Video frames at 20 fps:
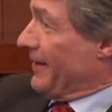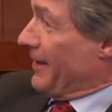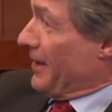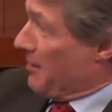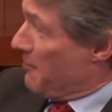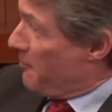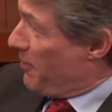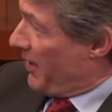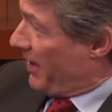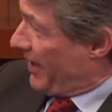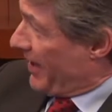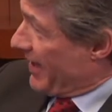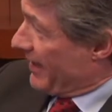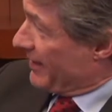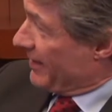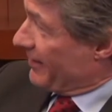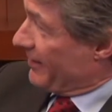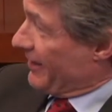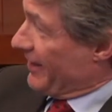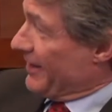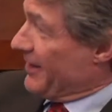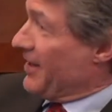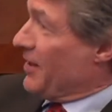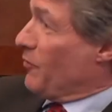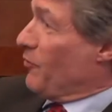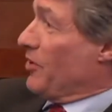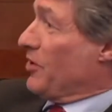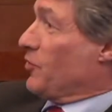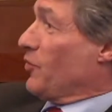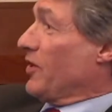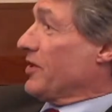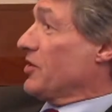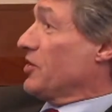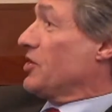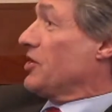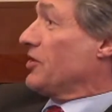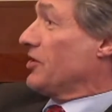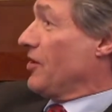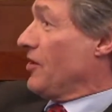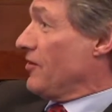implicated in, which was a
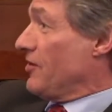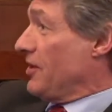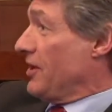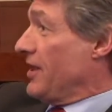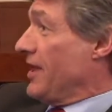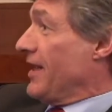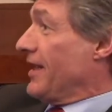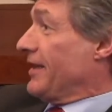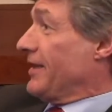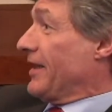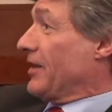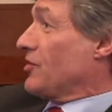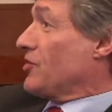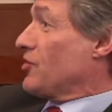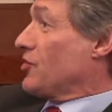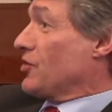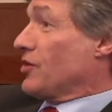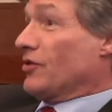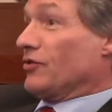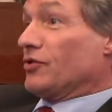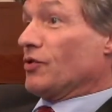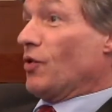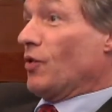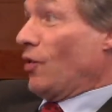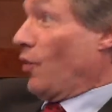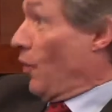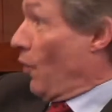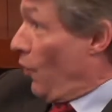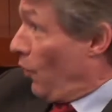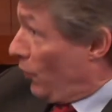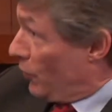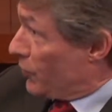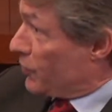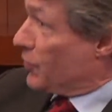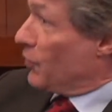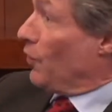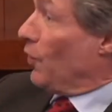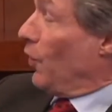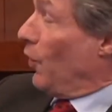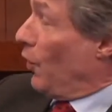study that showed
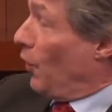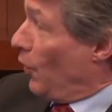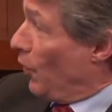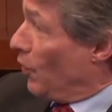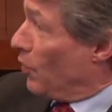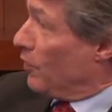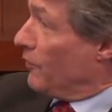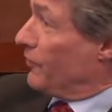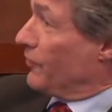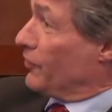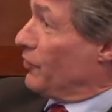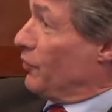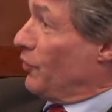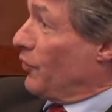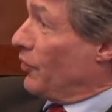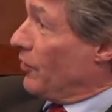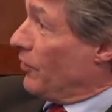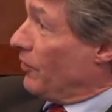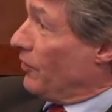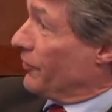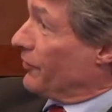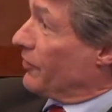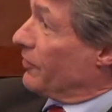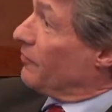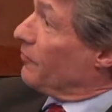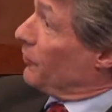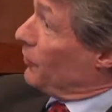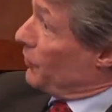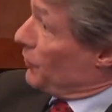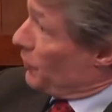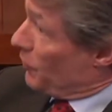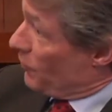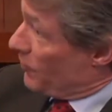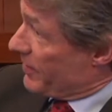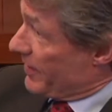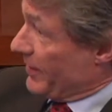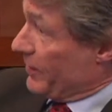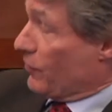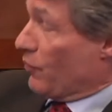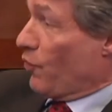also all over the world
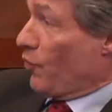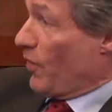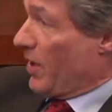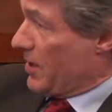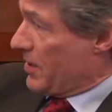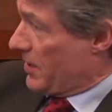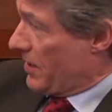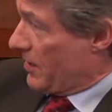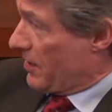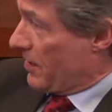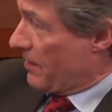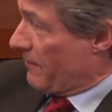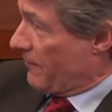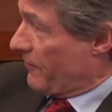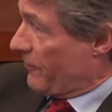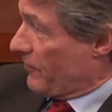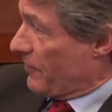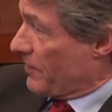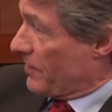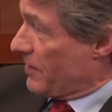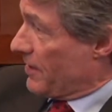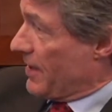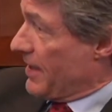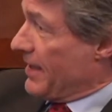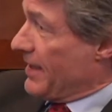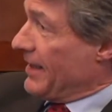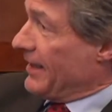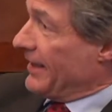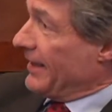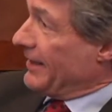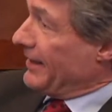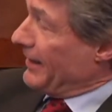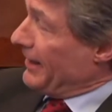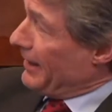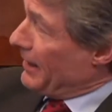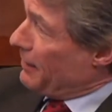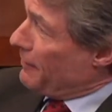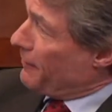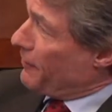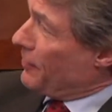using the waist circumference, that
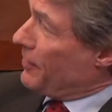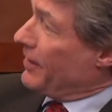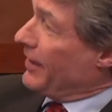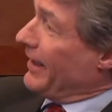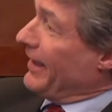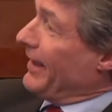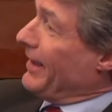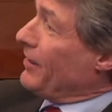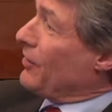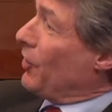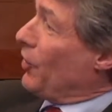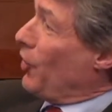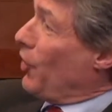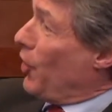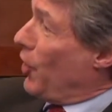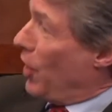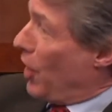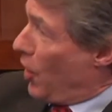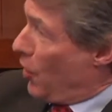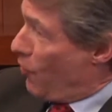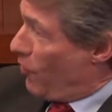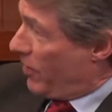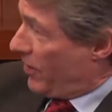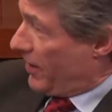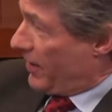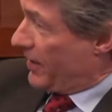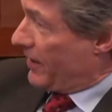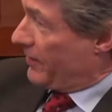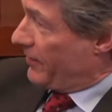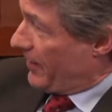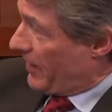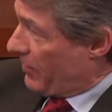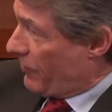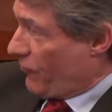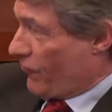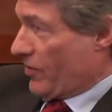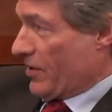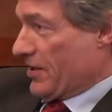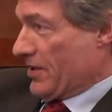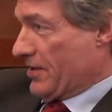even in lower
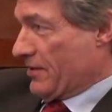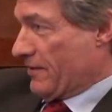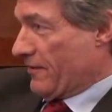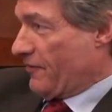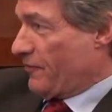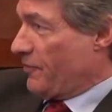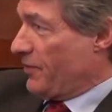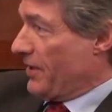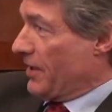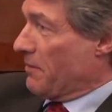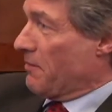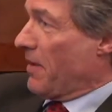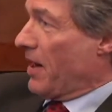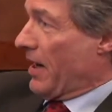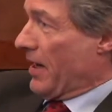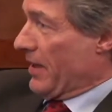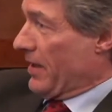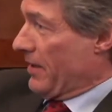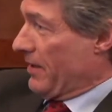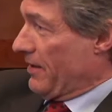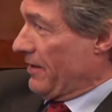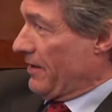categories of BMI,